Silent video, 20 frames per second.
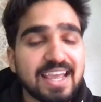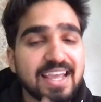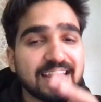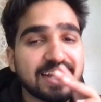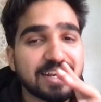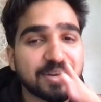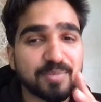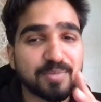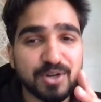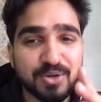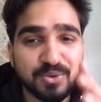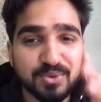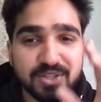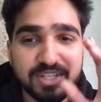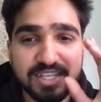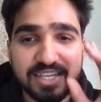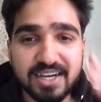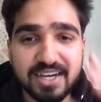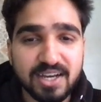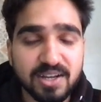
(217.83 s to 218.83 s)
Number 2,
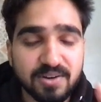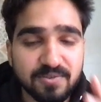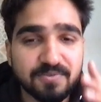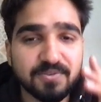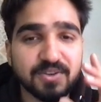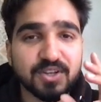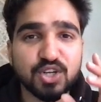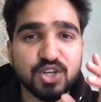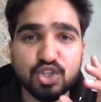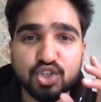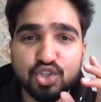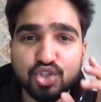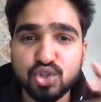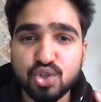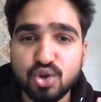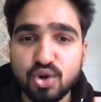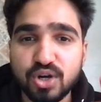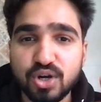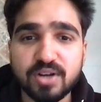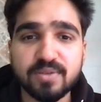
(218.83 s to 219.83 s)
the unfinished
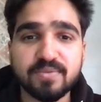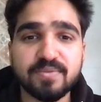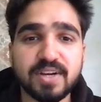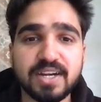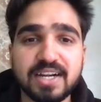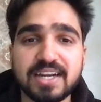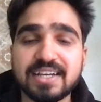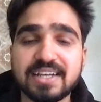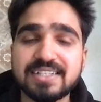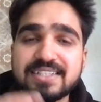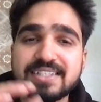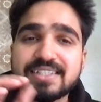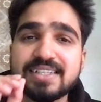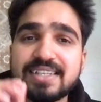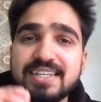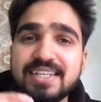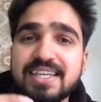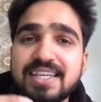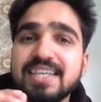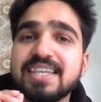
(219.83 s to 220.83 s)
thought effect, a
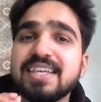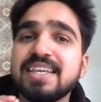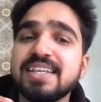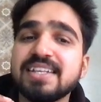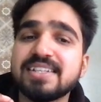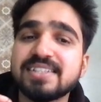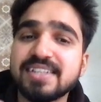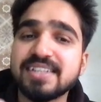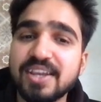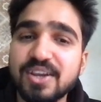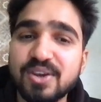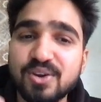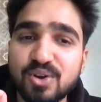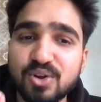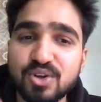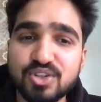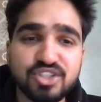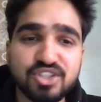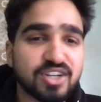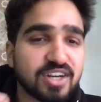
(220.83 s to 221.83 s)
sneaky
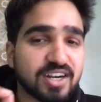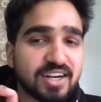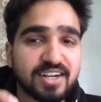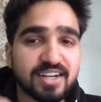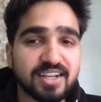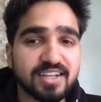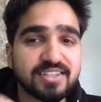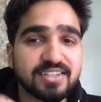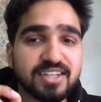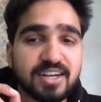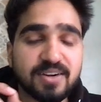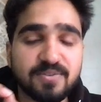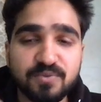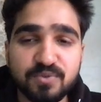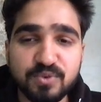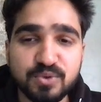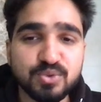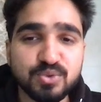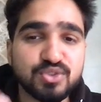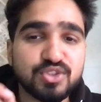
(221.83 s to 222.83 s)
psychological trick that
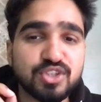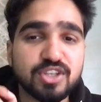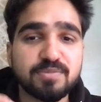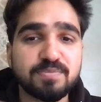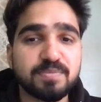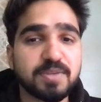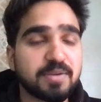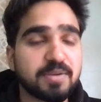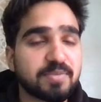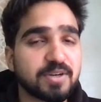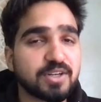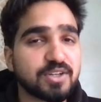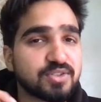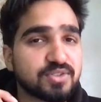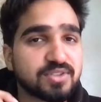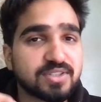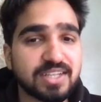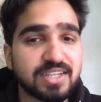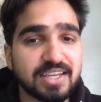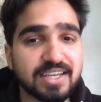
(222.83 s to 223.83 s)
forces people to
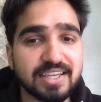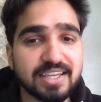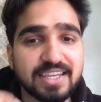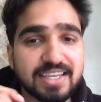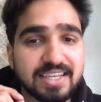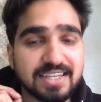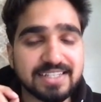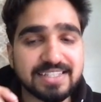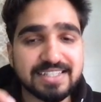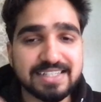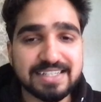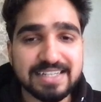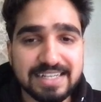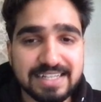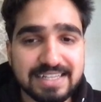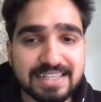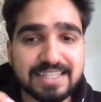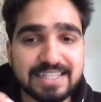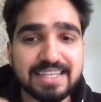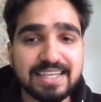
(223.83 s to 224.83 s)
stay engaged
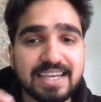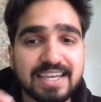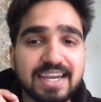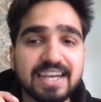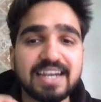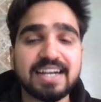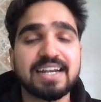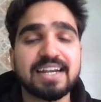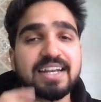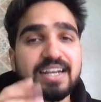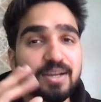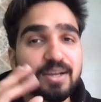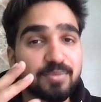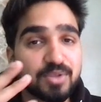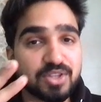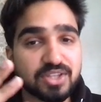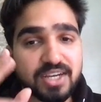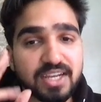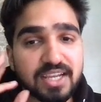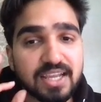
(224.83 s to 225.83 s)
till the end. Number
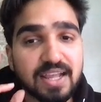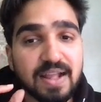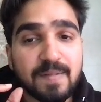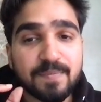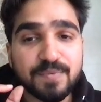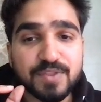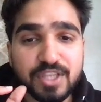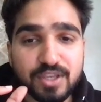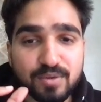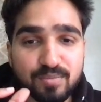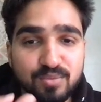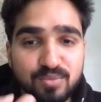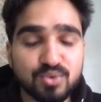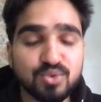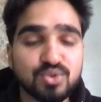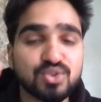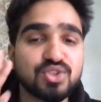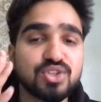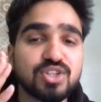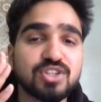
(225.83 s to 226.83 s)
3, the
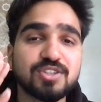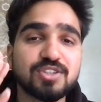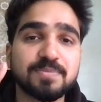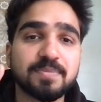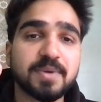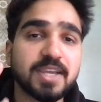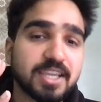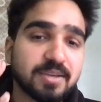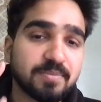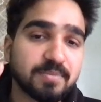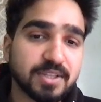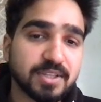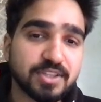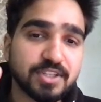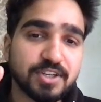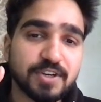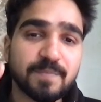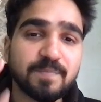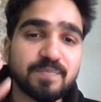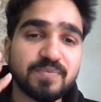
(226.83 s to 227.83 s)
emotional spike
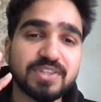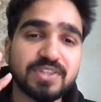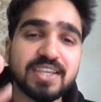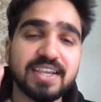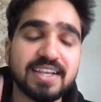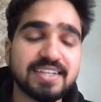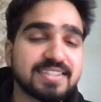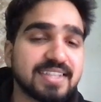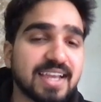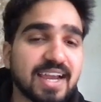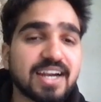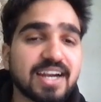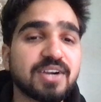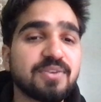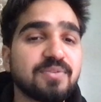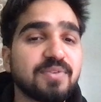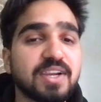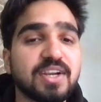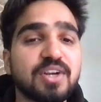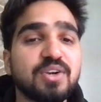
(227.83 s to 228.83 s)
method, the exact
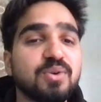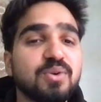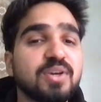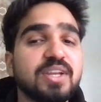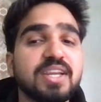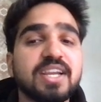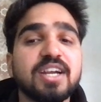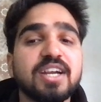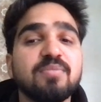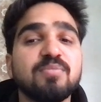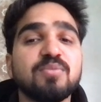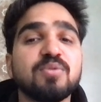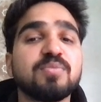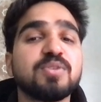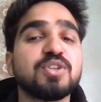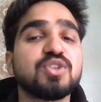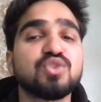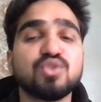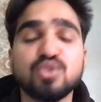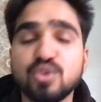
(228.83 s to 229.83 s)
way to create
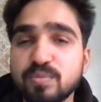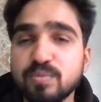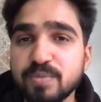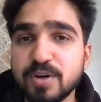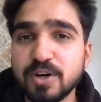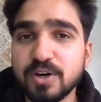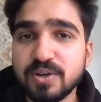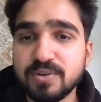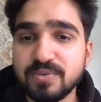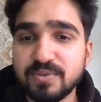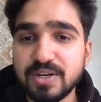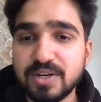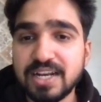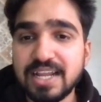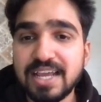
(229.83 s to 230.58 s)
moments so powerful